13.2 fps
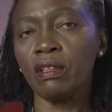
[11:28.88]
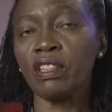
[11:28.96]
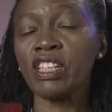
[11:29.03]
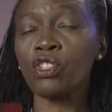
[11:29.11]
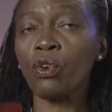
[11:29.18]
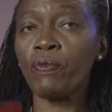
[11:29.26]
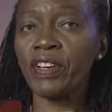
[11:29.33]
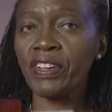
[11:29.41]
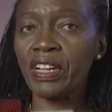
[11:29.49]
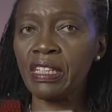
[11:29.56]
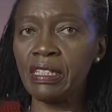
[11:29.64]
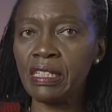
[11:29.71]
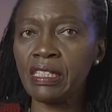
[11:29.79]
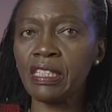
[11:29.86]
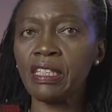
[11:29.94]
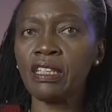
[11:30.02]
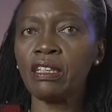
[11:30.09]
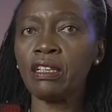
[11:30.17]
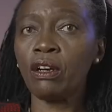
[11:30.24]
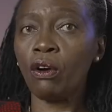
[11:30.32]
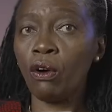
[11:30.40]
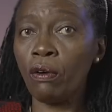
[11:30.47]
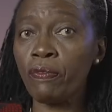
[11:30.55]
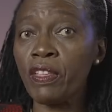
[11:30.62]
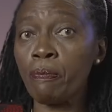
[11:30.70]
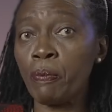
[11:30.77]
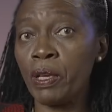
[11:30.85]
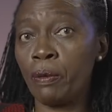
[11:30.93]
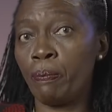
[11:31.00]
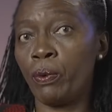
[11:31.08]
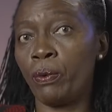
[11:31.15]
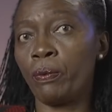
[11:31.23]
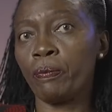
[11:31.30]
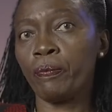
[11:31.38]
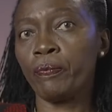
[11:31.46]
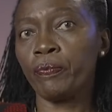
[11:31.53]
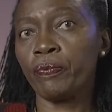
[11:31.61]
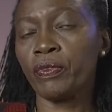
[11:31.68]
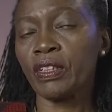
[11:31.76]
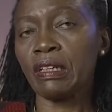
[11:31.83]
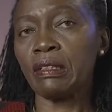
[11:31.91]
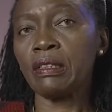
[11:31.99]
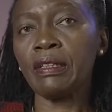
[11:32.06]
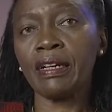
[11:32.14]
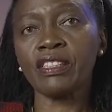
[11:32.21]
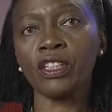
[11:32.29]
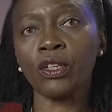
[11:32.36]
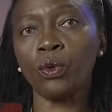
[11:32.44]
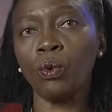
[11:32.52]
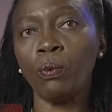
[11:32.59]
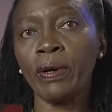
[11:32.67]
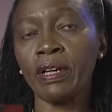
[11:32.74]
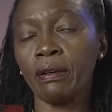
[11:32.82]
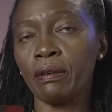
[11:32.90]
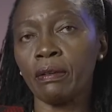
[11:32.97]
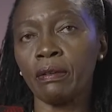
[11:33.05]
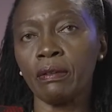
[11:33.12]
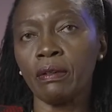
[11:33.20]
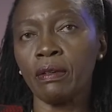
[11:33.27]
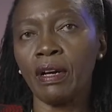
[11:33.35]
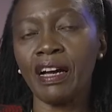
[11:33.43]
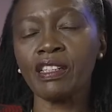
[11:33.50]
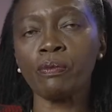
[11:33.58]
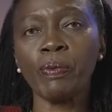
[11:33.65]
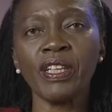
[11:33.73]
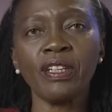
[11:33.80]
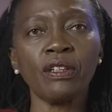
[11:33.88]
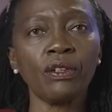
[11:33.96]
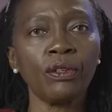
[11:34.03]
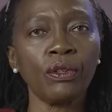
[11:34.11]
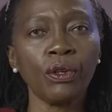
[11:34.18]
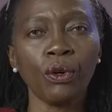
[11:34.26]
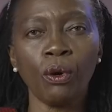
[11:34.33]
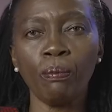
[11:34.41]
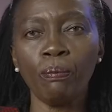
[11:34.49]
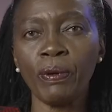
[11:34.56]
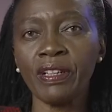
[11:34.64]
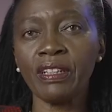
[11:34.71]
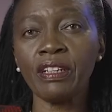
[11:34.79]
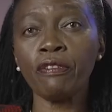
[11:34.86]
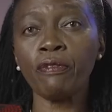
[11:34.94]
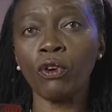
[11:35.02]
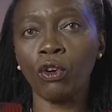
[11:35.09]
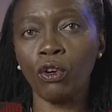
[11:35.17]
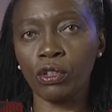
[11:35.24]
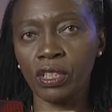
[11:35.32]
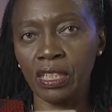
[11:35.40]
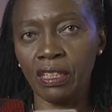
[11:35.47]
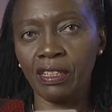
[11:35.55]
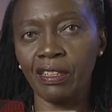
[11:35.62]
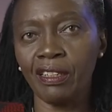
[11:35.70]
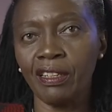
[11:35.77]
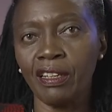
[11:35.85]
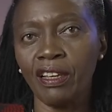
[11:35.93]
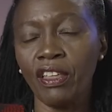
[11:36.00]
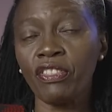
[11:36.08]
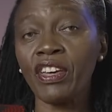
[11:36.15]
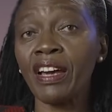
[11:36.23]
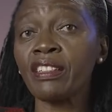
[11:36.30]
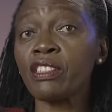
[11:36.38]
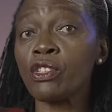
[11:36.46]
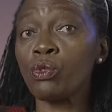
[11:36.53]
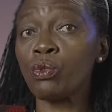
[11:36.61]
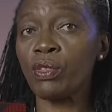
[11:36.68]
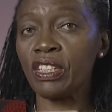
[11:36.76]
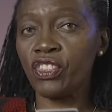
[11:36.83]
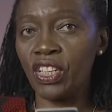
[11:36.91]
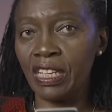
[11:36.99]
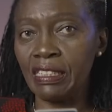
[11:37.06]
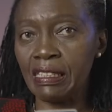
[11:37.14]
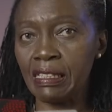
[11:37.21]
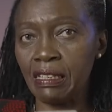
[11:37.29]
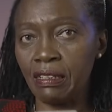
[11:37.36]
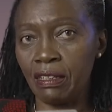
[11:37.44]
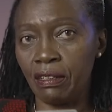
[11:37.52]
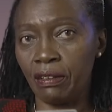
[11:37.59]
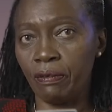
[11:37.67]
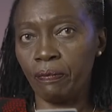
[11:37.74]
The sovereignty of the people in Article 1 has been completely forgotten, thanks to the Gen Z.